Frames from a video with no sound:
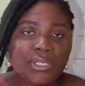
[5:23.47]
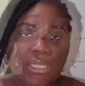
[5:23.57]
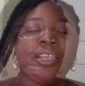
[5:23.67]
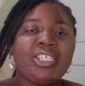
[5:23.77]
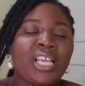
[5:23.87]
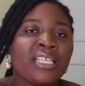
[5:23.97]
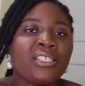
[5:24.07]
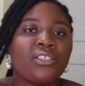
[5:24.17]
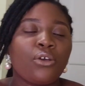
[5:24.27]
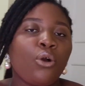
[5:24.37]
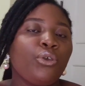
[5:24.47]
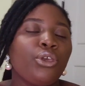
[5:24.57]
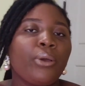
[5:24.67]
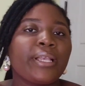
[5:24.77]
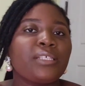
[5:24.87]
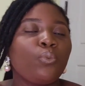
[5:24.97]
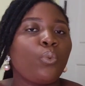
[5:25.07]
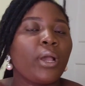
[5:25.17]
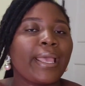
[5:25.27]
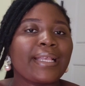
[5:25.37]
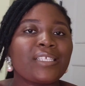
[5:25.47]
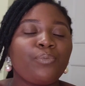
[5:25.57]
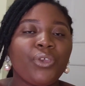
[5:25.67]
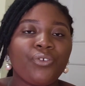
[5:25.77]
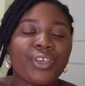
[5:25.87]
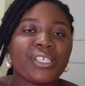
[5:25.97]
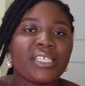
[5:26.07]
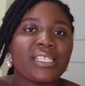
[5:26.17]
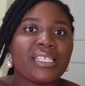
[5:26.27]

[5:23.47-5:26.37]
By chance, all your work experience